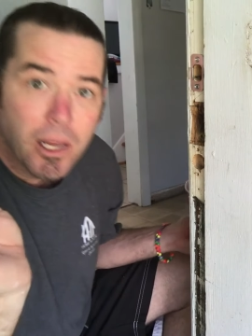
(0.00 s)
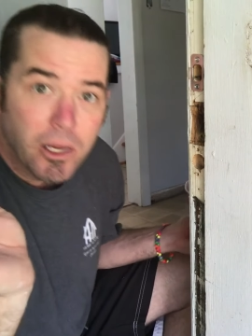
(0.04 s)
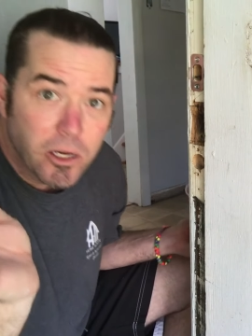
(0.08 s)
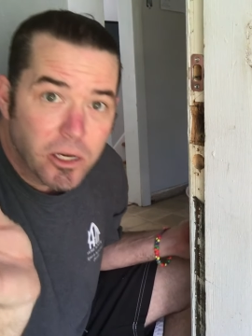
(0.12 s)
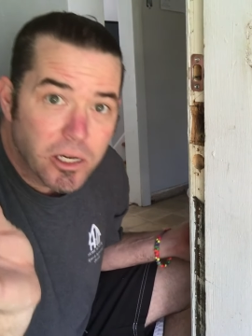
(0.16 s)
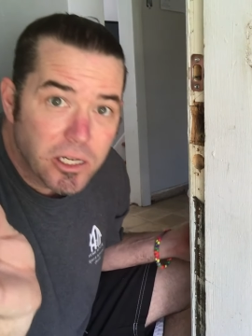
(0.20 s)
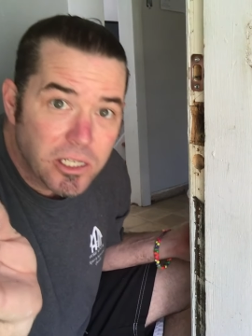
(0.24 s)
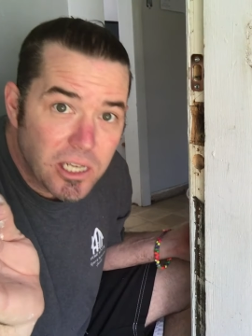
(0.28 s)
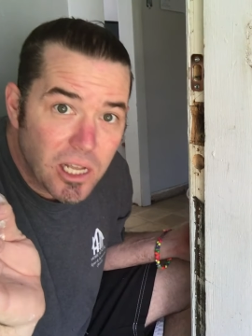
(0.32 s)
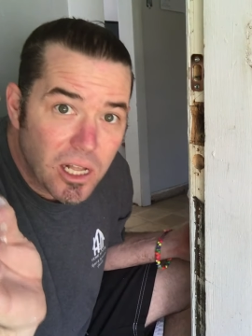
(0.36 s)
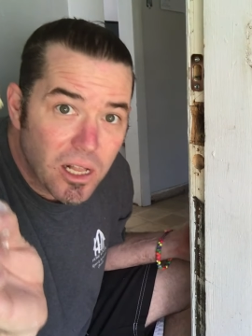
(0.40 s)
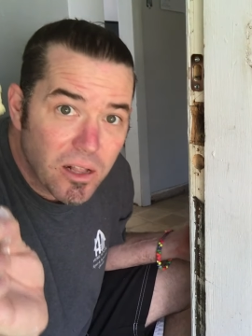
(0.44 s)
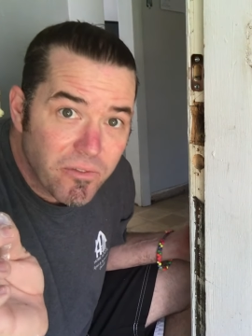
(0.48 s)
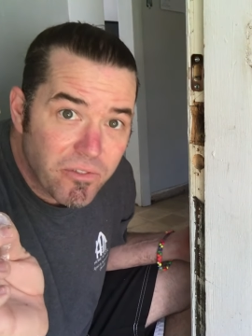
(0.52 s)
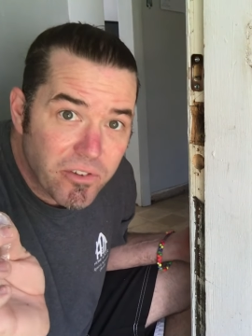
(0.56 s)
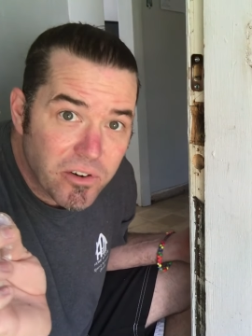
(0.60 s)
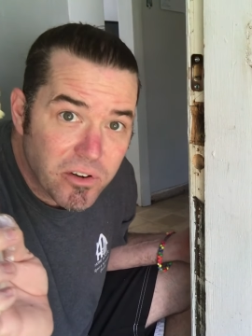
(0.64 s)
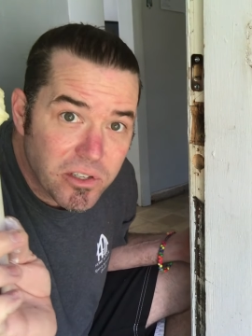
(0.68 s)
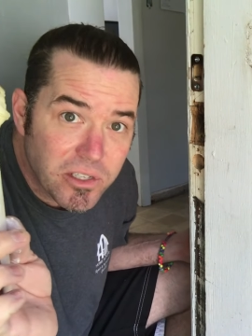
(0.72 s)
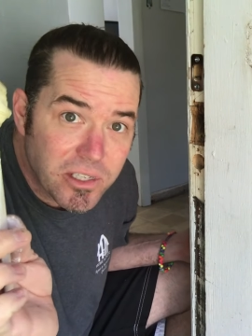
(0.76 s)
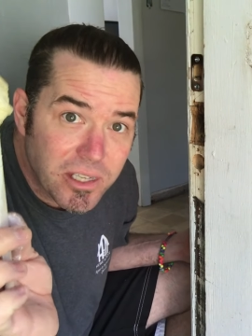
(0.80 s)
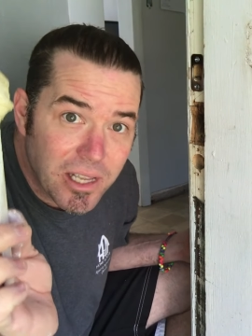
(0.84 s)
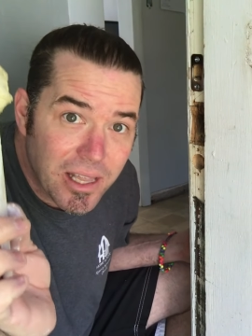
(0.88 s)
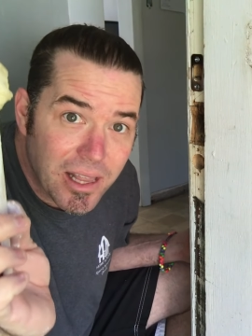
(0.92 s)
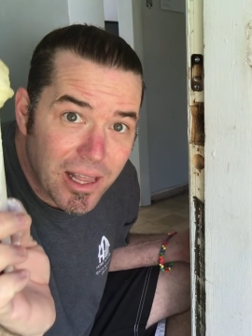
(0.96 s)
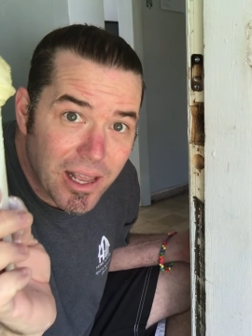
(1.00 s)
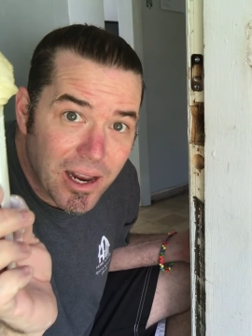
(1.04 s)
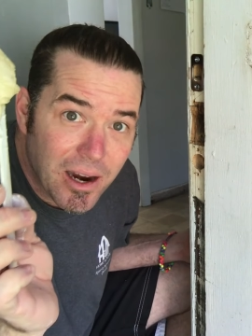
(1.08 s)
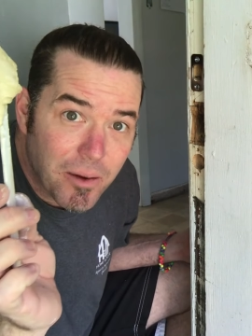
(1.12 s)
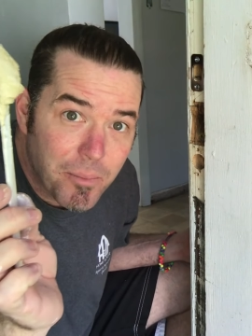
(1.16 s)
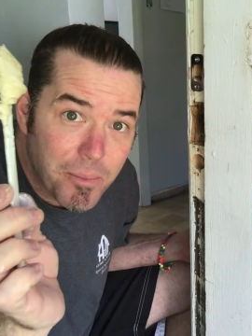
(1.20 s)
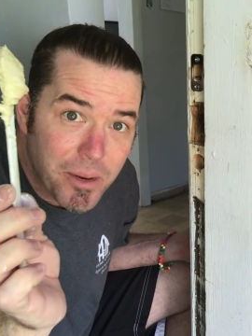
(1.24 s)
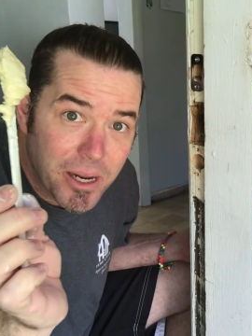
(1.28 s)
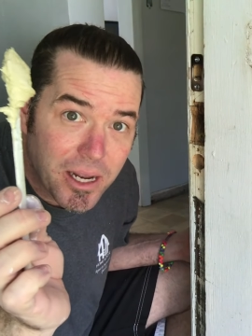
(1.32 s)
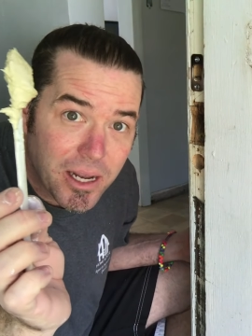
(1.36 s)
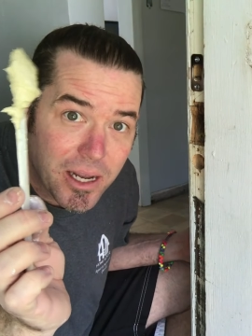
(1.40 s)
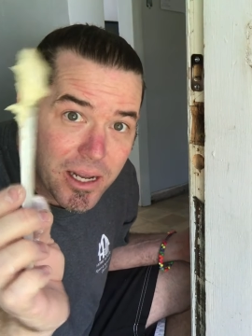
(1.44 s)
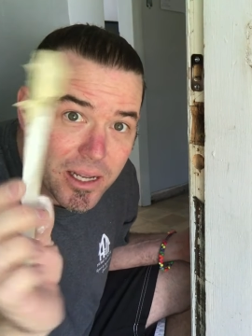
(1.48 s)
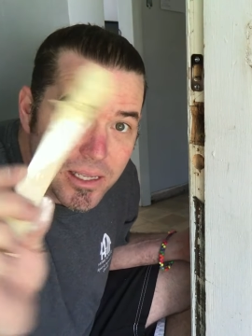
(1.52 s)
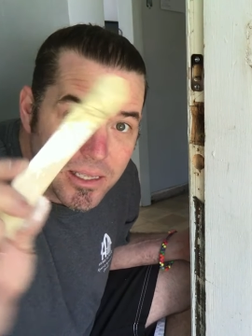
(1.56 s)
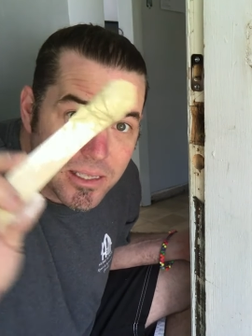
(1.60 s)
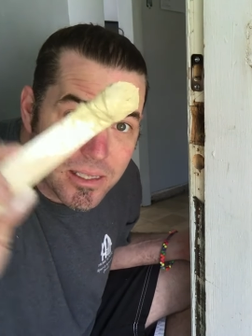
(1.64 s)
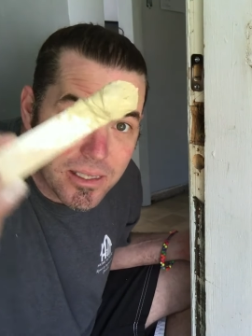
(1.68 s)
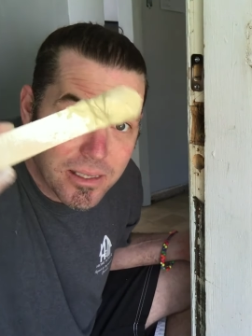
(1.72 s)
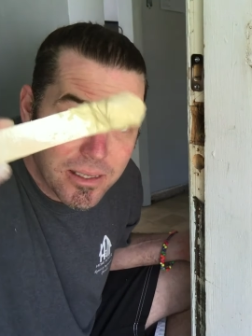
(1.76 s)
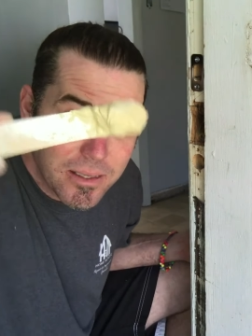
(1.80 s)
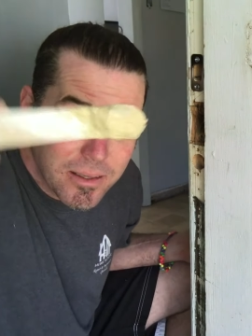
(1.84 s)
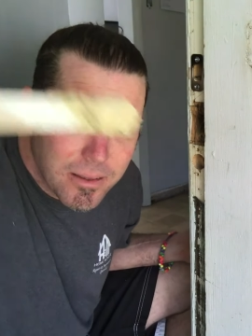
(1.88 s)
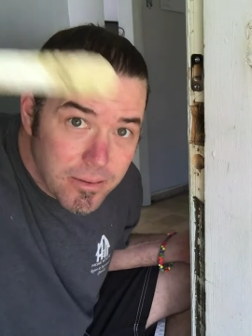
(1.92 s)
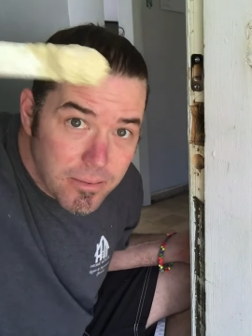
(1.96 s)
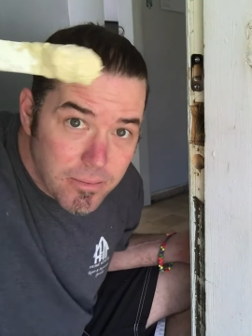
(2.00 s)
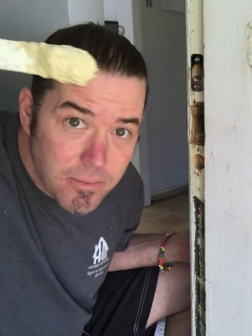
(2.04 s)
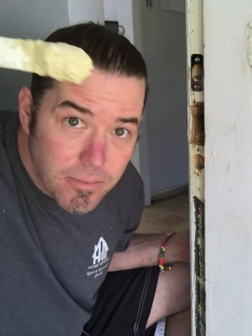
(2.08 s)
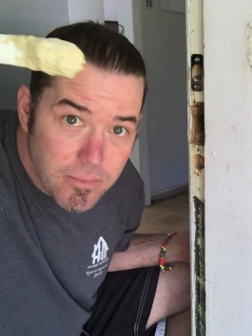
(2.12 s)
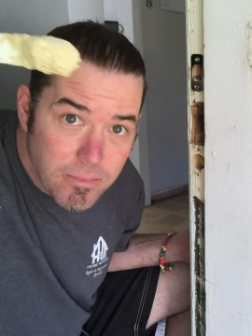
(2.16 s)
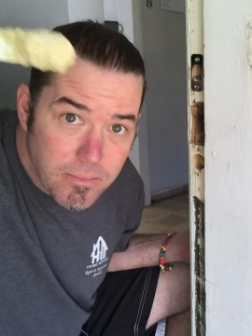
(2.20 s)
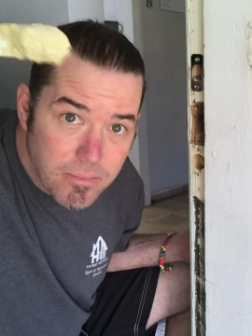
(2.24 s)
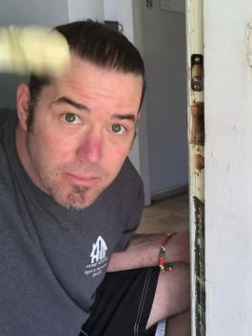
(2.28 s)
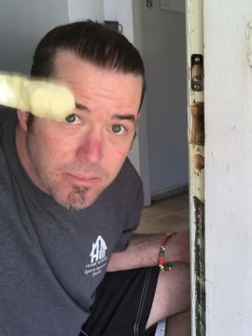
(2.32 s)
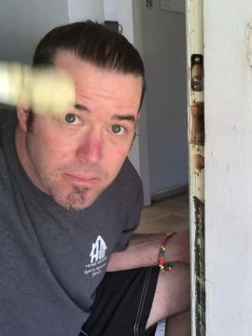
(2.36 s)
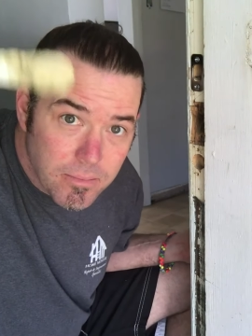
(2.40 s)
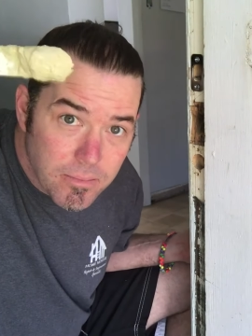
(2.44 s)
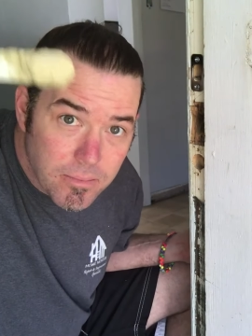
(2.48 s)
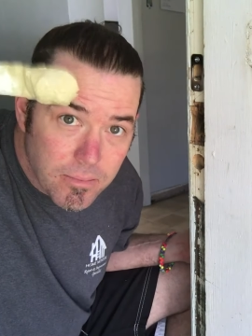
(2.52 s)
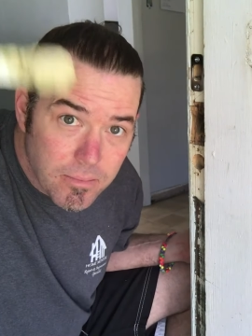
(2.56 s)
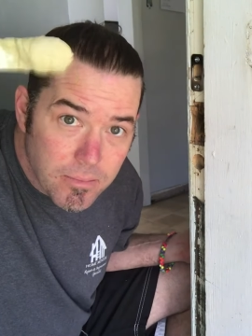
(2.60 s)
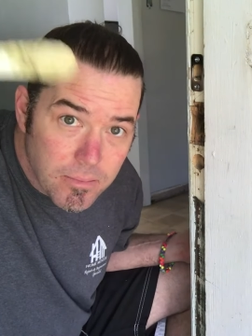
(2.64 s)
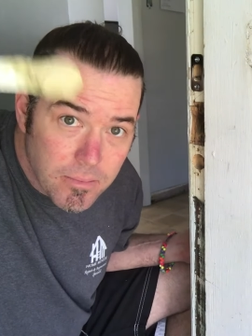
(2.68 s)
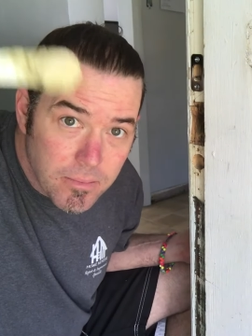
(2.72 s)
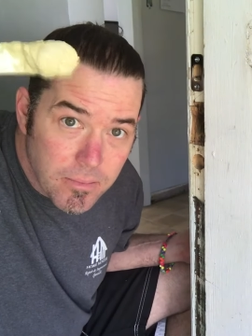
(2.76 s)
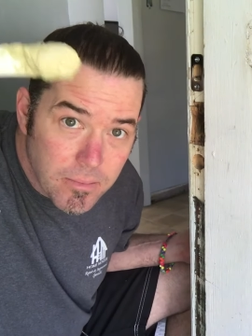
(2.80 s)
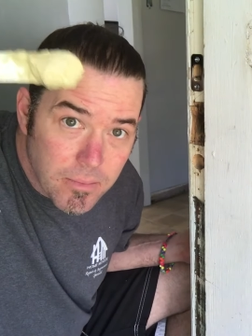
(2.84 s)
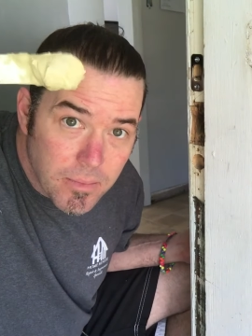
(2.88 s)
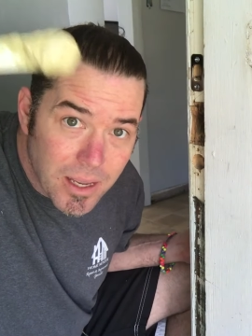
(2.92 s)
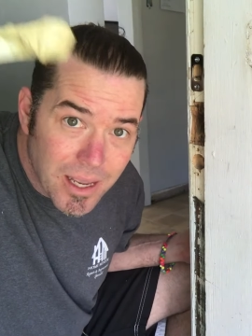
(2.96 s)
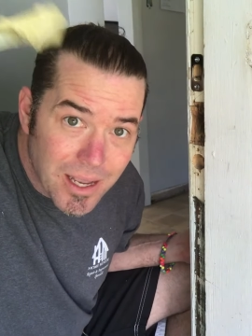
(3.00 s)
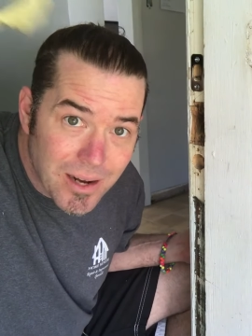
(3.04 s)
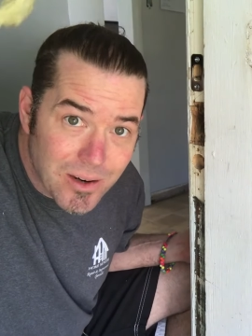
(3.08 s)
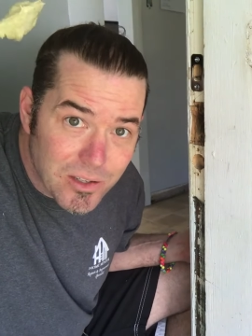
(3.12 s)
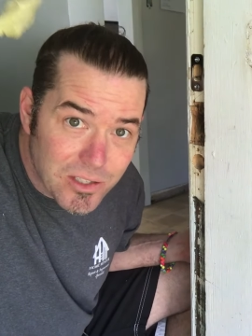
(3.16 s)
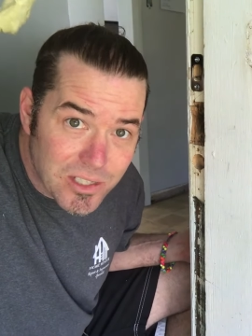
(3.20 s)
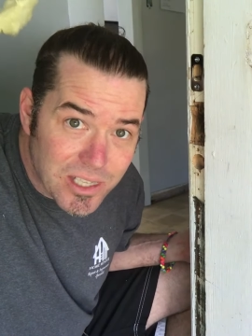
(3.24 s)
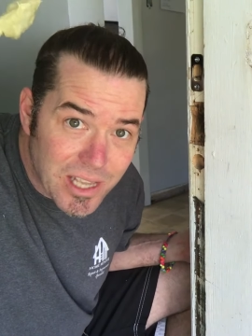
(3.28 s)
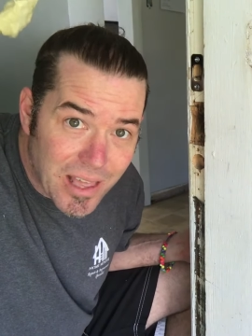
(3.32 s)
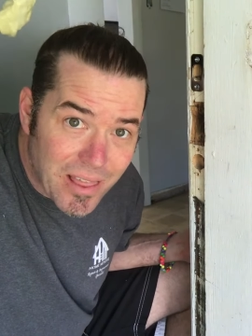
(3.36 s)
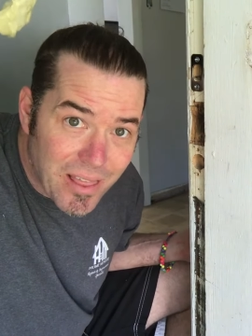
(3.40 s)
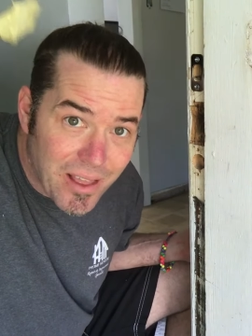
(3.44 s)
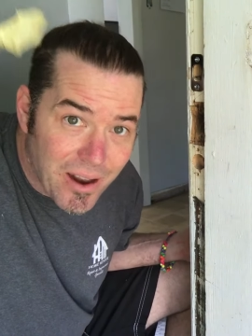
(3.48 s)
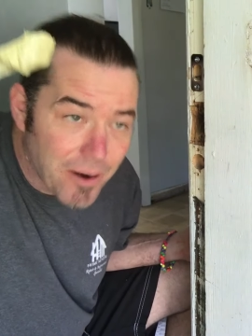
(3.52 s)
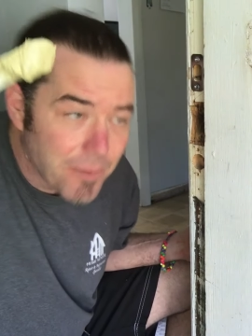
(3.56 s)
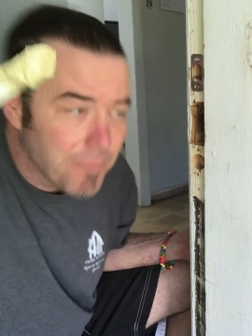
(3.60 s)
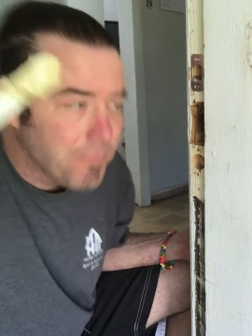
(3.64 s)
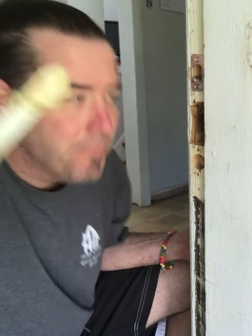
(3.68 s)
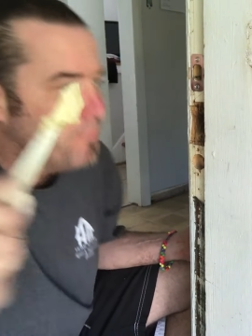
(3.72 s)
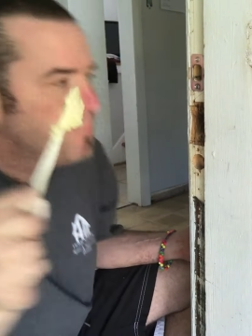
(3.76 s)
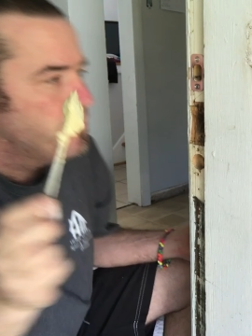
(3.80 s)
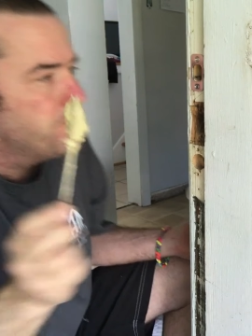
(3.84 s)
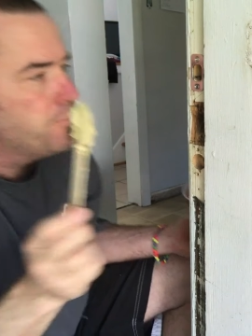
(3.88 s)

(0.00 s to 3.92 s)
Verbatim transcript: You can tell if it'll stay there because it'll stay there.